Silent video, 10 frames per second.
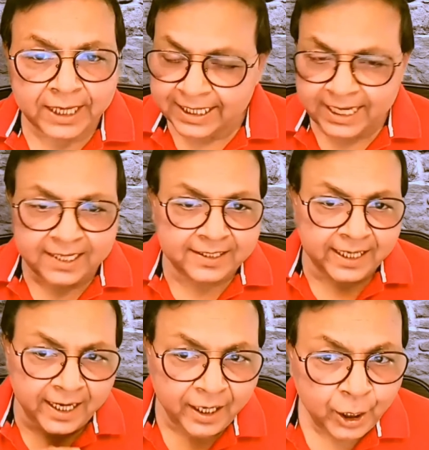As I
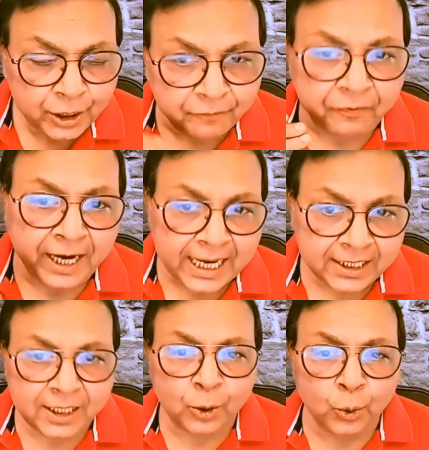said, the
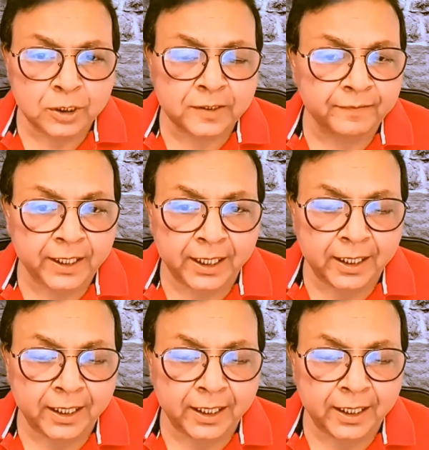financial goals of the